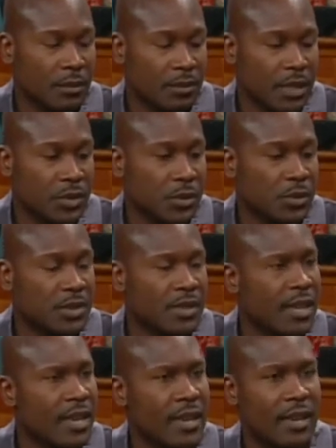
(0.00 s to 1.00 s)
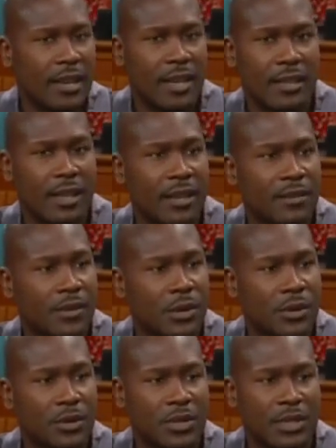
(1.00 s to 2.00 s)
place we were staying in, and
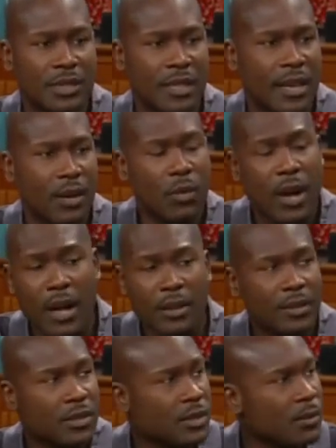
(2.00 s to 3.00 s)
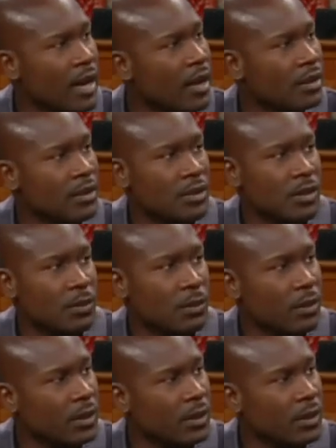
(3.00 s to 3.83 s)
folks were just like, wow, your smile is just